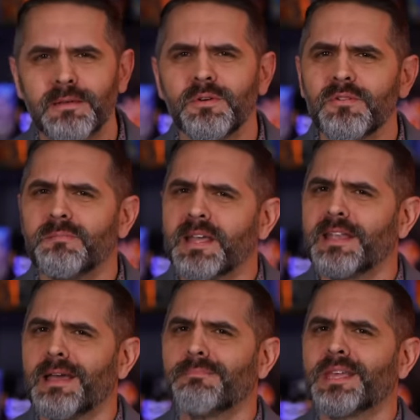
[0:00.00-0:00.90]
A movie might
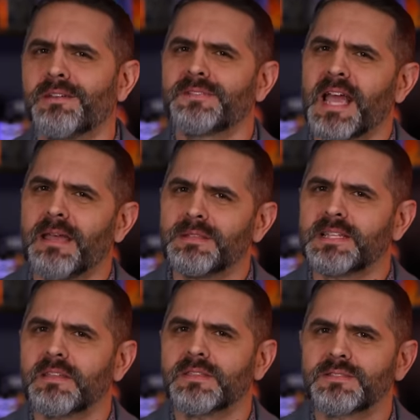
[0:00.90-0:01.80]
not be enough time to
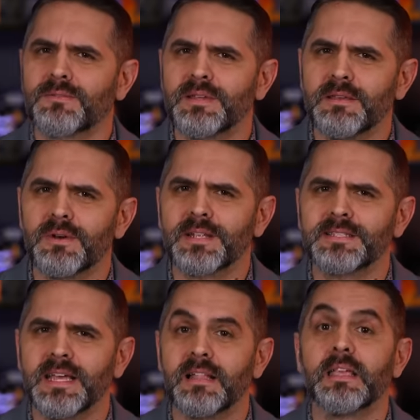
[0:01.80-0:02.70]
tell the story they want to
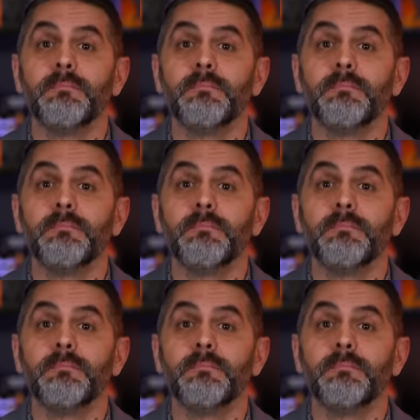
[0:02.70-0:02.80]
tell.